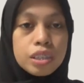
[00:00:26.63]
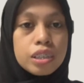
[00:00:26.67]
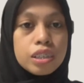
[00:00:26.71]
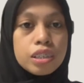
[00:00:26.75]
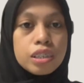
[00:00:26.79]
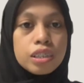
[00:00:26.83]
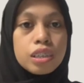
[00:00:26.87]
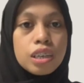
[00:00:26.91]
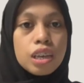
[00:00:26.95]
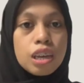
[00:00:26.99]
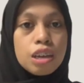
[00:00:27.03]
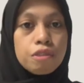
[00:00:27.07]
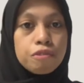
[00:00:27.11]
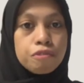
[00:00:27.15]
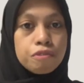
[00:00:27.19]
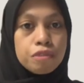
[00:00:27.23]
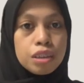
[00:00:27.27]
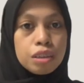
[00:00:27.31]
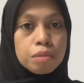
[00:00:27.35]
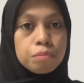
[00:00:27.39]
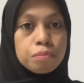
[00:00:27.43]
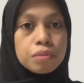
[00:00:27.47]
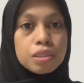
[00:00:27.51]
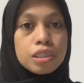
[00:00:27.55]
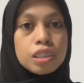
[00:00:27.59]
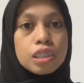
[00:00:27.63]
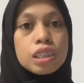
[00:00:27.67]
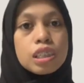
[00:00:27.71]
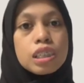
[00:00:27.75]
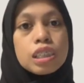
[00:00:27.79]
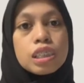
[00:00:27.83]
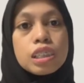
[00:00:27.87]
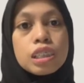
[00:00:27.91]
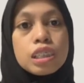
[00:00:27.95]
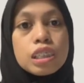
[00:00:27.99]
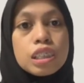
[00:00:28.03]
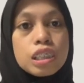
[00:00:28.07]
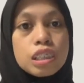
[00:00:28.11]
DFM
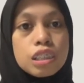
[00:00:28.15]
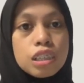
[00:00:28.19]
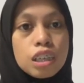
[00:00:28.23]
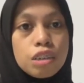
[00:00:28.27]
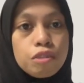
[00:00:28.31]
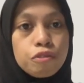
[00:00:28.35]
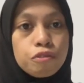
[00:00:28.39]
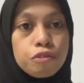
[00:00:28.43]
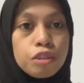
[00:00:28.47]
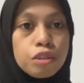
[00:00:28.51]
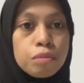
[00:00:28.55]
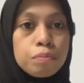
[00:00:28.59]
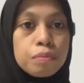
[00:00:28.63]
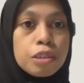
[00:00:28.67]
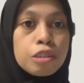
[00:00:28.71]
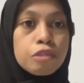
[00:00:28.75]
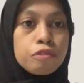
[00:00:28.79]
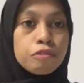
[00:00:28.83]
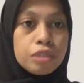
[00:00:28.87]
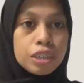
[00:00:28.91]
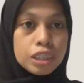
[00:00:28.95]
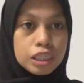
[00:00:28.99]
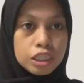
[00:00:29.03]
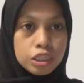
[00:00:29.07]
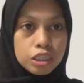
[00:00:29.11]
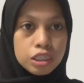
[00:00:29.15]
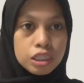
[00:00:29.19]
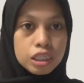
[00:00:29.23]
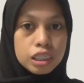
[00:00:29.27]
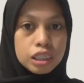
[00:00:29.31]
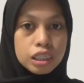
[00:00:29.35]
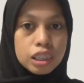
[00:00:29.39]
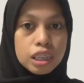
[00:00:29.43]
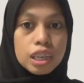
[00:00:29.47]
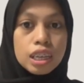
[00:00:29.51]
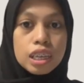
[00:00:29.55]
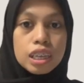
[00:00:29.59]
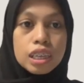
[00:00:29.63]
is design for manufacturing.
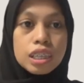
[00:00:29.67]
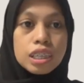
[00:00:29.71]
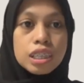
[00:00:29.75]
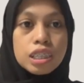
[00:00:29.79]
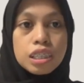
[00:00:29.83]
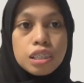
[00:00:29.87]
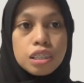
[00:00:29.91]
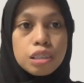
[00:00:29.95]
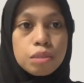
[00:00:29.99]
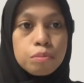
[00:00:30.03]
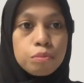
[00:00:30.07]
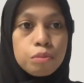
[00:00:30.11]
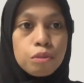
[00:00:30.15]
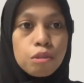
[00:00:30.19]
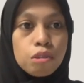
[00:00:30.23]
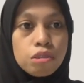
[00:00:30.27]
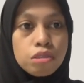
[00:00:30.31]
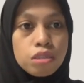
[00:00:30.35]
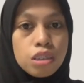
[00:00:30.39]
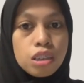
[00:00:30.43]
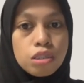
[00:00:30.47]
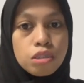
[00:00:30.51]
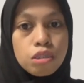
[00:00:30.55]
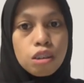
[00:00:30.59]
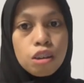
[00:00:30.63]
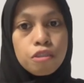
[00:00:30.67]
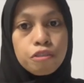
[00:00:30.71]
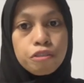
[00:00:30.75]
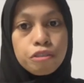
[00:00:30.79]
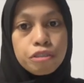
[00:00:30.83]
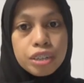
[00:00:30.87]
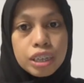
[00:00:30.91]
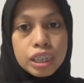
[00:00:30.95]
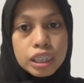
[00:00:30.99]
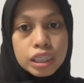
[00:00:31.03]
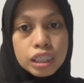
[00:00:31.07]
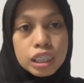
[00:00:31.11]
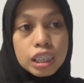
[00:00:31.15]
It's the process of
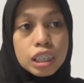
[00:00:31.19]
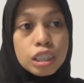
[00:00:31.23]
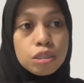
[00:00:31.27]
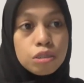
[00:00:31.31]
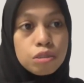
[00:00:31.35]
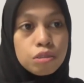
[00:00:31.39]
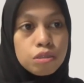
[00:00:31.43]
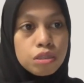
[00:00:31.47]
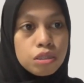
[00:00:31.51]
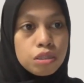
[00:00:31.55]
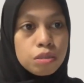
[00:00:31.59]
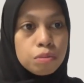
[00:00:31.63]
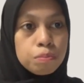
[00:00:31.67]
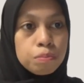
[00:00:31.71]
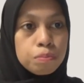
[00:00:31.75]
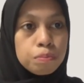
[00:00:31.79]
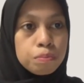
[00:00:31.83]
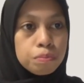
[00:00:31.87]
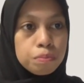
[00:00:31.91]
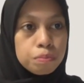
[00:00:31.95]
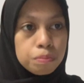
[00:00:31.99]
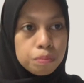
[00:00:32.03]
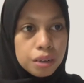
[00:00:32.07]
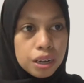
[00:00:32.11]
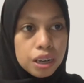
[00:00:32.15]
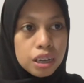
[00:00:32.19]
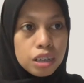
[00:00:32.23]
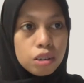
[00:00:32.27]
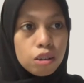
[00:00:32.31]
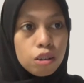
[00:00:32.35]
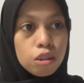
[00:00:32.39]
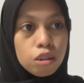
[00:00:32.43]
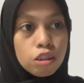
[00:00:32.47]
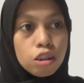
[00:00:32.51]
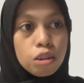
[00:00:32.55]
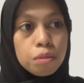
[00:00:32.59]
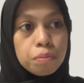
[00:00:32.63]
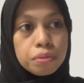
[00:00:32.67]
creating goods, parts or
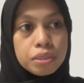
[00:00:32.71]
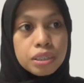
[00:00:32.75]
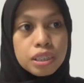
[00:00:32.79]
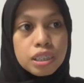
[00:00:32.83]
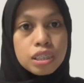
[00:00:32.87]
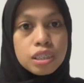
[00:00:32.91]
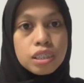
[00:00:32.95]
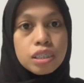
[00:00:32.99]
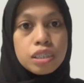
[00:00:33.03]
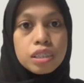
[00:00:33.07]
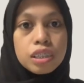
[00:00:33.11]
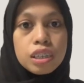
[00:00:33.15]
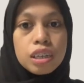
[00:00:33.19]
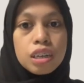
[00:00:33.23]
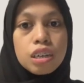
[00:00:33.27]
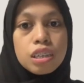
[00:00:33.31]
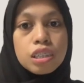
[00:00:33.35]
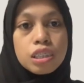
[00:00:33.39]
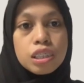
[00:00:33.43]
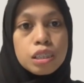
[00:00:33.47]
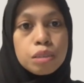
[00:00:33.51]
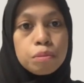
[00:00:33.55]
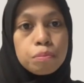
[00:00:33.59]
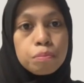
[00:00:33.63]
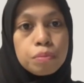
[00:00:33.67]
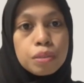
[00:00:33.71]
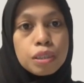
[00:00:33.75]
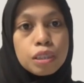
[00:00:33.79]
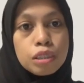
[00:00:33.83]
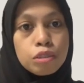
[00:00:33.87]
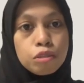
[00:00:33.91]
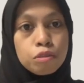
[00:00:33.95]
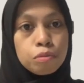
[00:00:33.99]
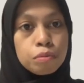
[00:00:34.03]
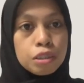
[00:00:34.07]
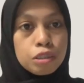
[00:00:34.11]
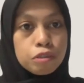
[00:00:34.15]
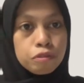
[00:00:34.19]
components that are simple
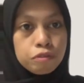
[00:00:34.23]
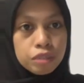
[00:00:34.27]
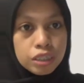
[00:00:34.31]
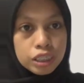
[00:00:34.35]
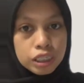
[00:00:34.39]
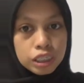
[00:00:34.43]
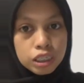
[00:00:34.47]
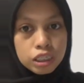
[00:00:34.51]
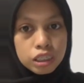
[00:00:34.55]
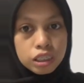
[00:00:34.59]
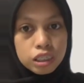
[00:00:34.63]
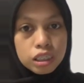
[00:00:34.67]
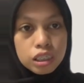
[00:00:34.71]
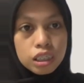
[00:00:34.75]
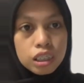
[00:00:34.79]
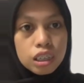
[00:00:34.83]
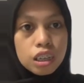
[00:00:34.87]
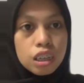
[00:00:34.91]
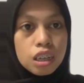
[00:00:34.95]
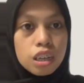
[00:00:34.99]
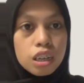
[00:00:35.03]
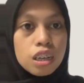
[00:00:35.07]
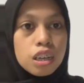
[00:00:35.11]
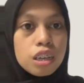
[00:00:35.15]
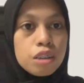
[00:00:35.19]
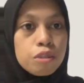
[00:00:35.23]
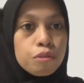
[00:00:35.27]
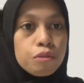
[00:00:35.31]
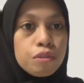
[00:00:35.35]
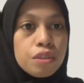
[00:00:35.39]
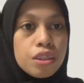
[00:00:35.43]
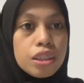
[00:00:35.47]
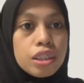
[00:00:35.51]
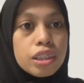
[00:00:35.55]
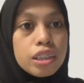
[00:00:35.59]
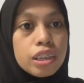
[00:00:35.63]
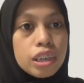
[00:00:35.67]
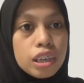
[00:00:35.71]
to manufacture
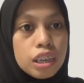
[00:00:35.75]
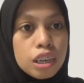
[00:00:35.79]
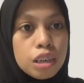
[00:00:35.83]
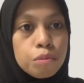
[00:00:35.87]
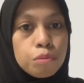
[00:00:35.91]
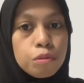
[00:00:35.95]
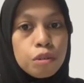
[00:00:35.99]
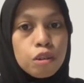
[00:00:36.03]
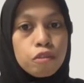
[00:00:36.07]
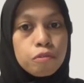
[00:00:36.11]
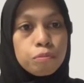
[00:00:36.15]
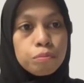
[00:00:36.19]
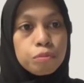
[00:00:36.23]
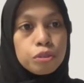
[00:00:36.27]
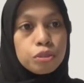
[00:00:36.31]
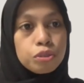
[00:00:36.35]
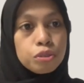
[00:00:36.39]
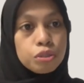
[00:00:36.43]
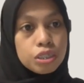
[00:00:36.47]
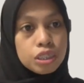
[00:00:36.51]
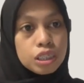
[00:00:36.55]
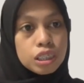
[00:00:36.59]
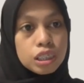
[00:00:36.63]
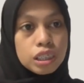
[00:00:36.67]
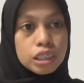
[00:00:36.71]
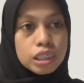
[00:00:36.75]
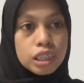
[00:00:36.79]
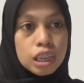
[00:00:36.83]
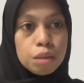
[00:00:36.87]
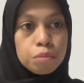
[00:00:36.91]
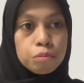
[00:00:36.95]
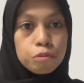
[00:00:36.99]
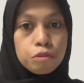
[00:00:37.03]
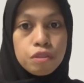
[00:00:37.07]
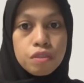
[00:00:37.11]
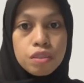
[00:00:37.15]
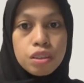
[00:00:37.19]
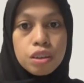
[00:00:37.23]
with the aim of producing them
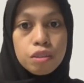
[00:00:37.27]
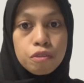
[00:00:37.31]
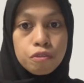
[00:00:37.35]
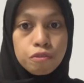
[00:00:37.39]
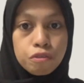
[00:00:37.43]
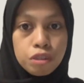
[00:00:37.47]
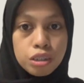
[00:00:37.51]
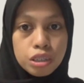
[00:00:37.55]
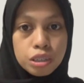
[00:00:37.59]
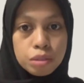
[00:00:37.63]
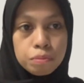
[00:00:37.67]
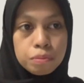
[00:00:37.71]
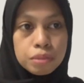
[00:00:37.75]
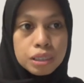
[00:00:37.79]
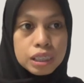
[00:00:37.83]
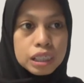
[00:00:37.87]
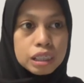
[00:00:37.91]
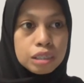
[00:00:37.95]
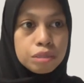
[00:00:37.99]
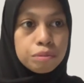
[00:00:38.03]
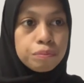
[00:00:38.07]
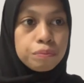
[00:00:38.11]
with affordably.